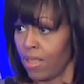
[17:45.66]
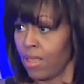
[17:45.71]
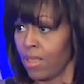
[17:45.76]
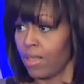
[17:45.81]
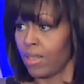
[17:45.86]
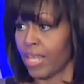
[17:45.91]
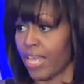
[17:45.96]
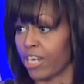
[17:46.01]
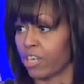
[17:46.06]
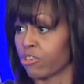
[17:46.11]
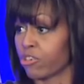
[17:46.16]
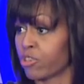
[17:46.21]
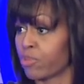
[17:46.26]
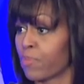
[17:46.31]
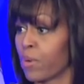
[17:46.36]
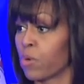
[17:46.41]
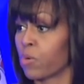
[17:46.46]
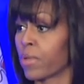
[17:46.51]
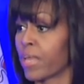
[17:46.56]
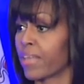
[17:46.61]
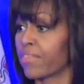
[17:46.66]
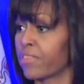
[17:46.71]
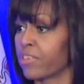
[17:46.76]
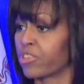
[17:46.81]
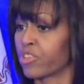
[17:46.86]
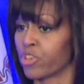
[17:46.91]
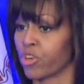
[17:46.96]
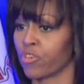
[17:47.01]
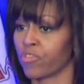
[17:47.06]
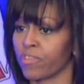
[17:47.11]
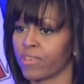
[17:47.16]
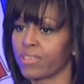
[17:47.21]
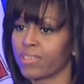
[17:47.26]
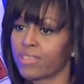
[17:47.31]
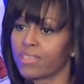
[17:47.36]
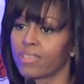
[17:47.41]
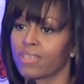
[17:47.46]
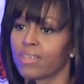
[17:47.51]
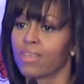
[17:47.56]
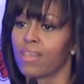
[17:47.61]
later spoke at the service,